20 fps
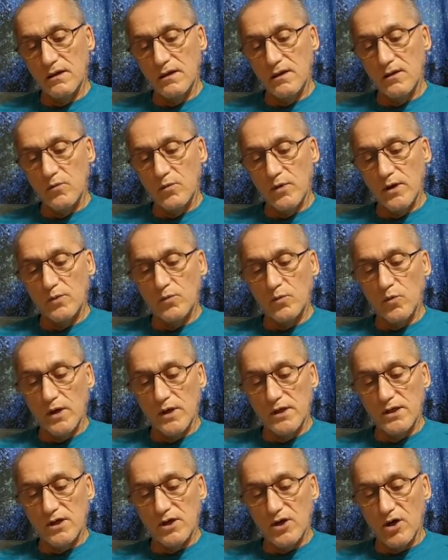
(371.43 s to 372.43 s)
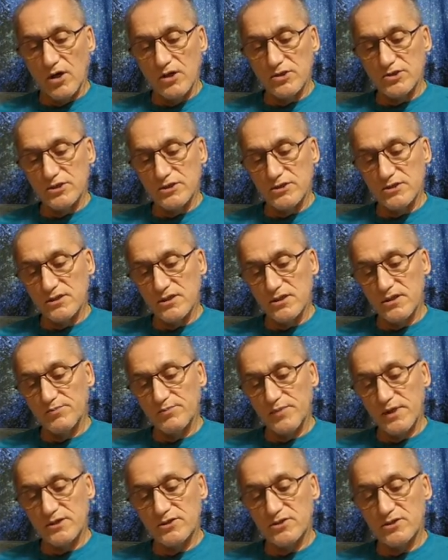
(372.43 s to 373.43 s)
When one consciously
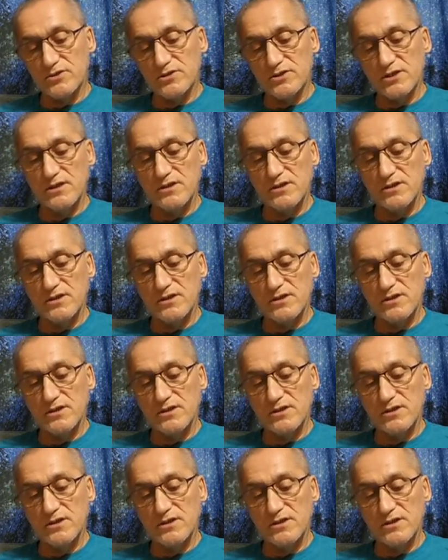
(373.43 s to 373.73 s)
pictures in